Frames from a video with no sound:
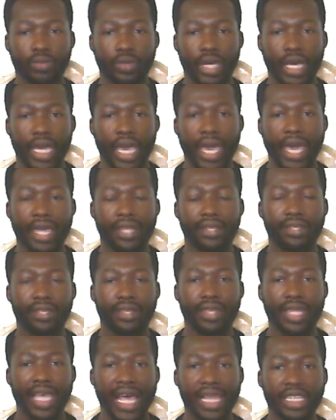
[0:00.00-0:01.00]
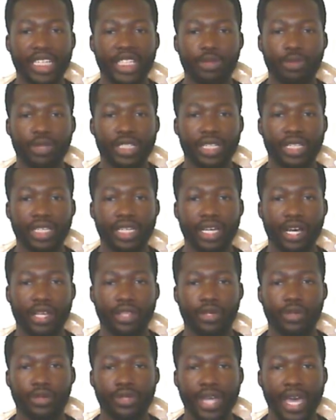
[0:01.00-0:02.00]
And that leads me to the
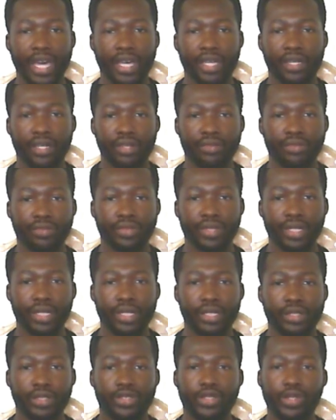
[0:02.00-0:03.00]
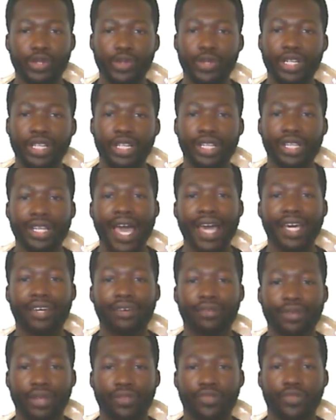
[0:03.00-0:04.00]
other negative. Due to the
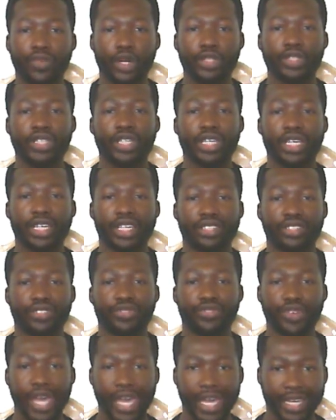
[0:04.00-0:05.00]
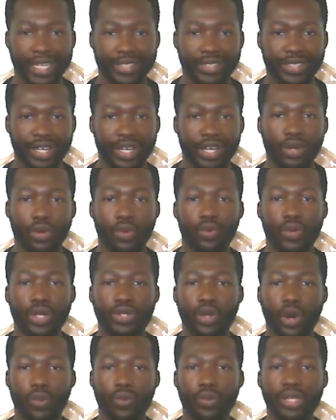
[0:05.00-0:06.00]
lack of adversity he has faced,
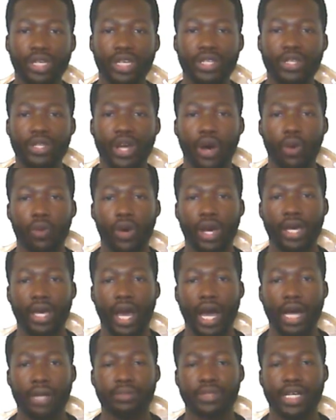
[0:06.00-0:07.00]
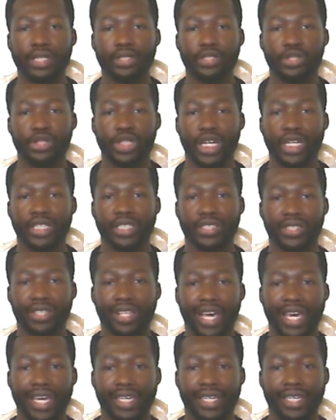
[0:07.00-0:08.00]
we don't really know what Khamzat's chin is
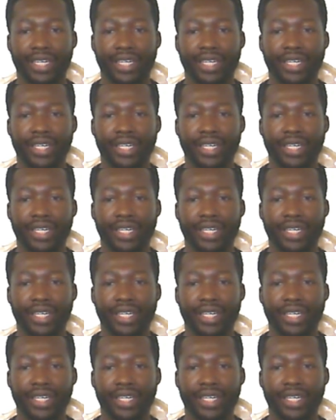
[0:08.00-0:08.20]
like.